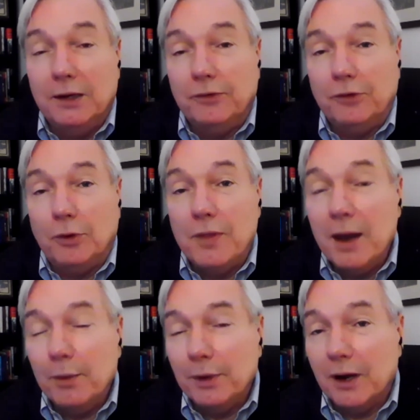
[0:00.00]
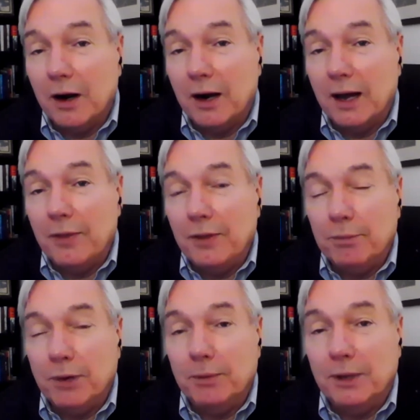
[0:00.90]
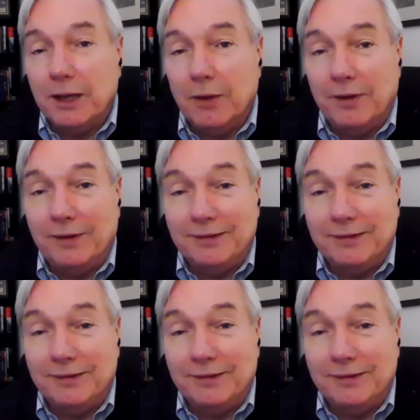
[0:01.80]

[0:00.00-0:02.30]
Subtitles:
So in that regard, I think public health has